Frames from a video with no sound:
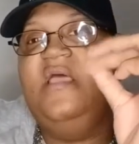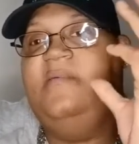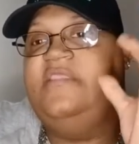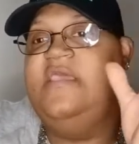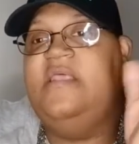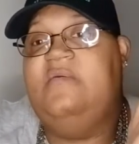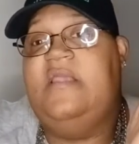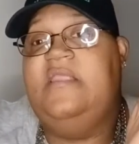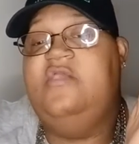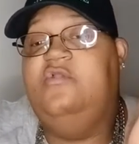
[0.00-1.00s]
I'm going to tell you that
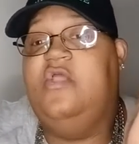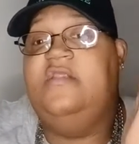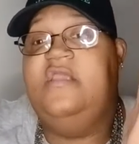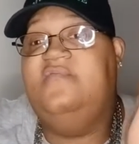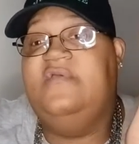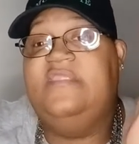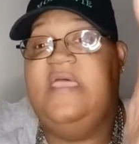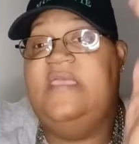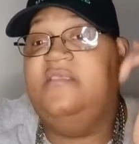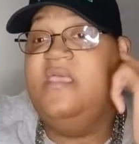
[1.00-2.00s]
right now. You learn different
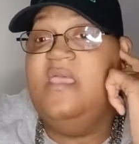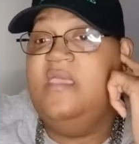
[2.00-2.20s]
things.